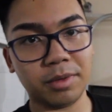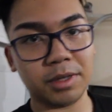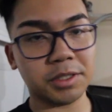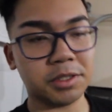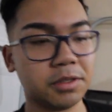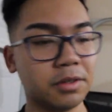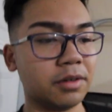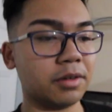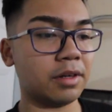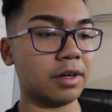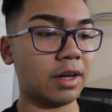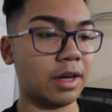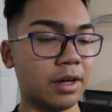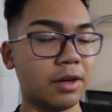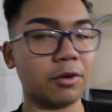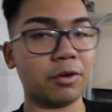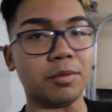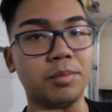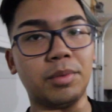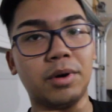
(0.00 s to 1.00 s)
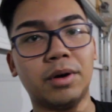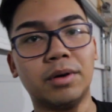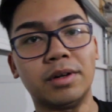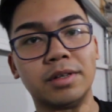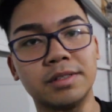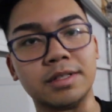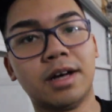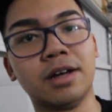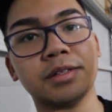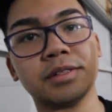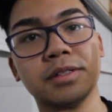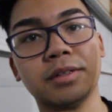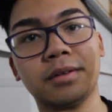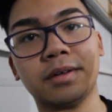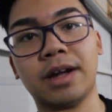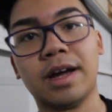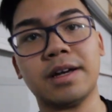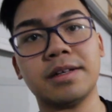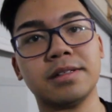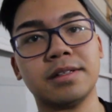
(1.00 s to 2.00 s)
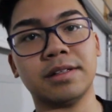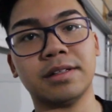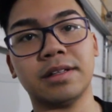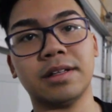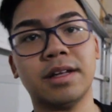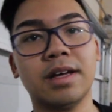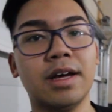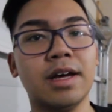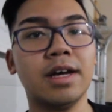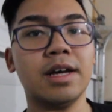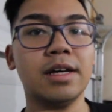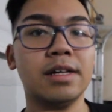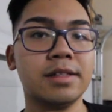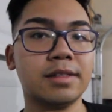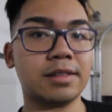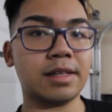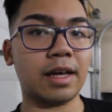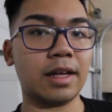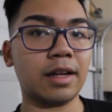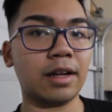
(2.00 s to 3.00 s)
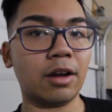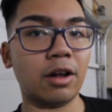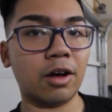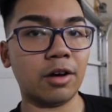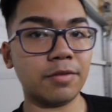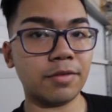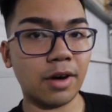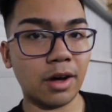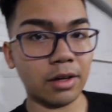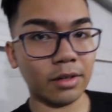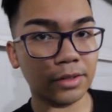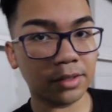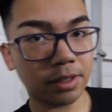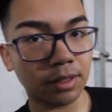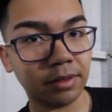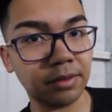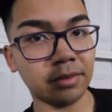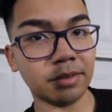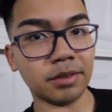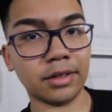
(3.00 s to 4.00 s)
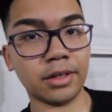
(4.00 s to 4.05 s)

Make sure your nut or bolt is also nice and sanded off also.